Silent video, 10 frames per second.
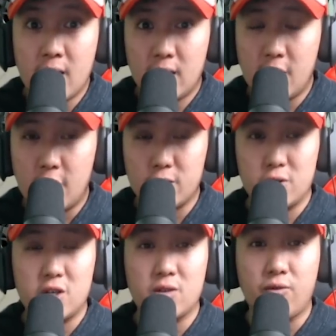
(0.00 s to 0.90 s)
you know. So
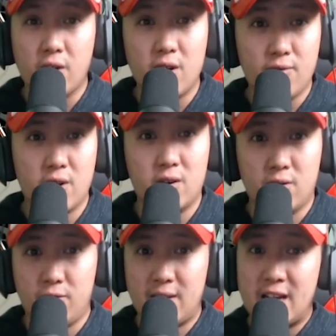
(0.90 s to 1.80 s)
she's very, very
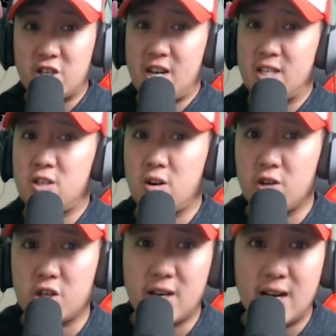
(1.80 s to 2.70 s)
good for that. She has
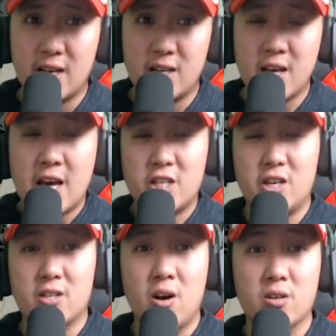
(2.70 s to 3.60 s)
turn shenanigans.
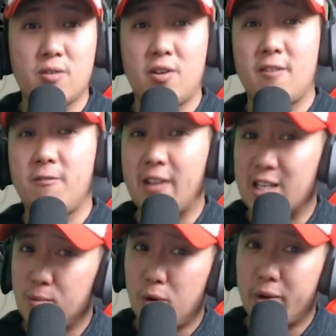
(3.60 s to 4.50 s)
She is also very
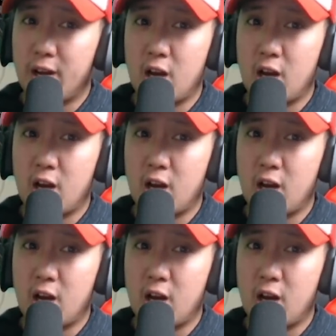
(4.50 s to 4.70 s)
flexible when it